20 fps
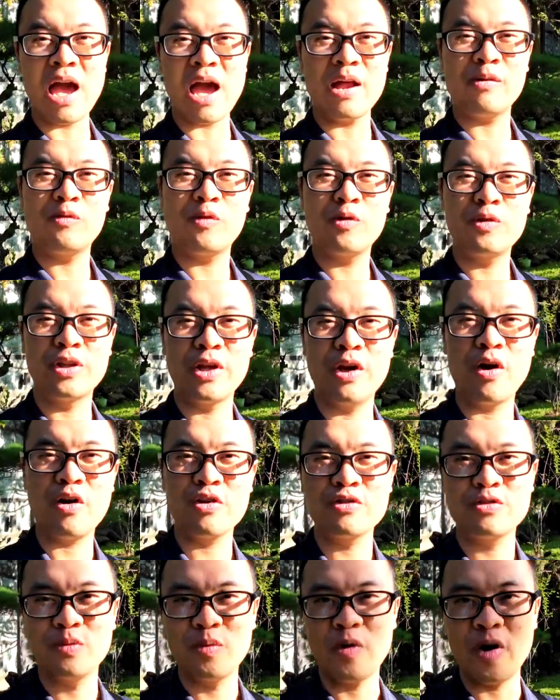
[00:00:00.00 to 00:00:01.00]
And for the
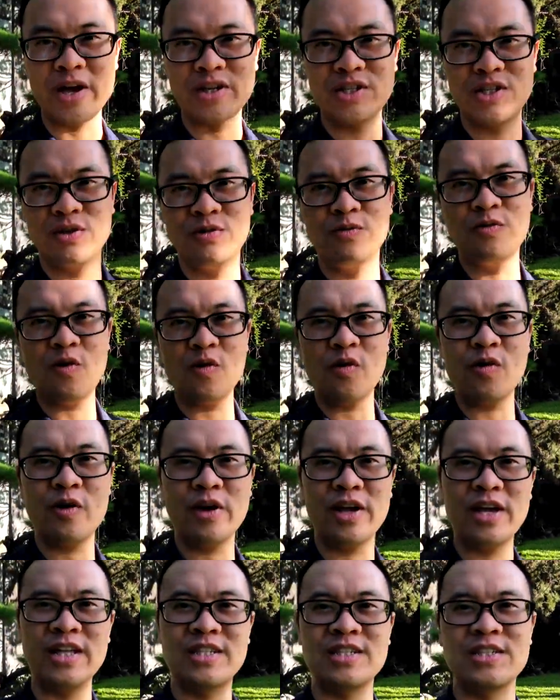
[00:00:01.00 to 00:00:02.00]
Osmo Action
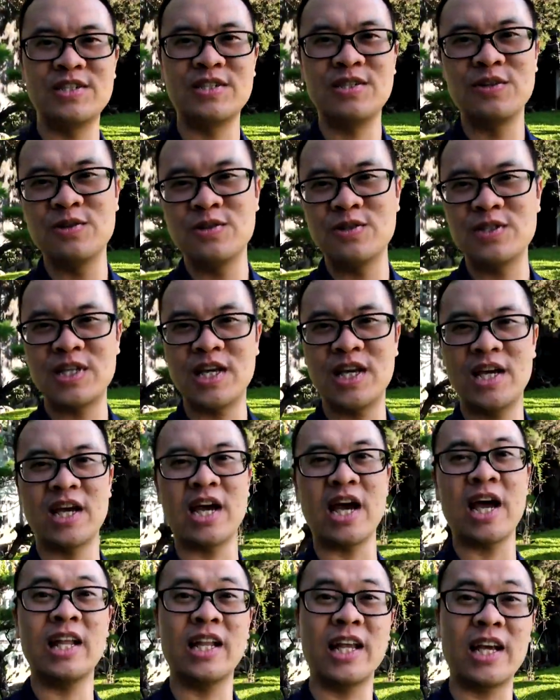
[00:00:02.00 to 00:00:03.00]
4, it's using
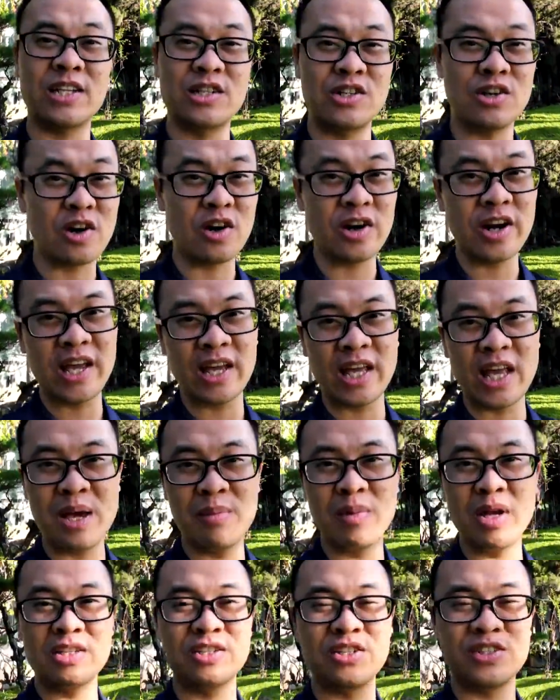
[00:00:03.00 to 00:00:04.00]
electronic
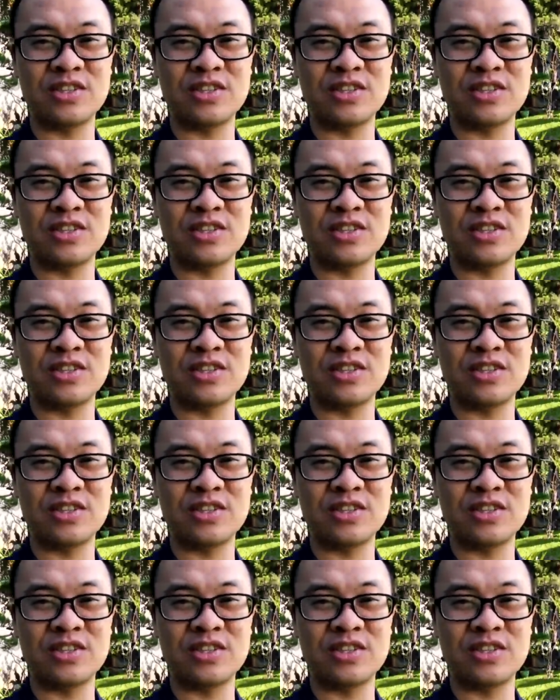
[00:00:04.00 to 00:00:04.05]
image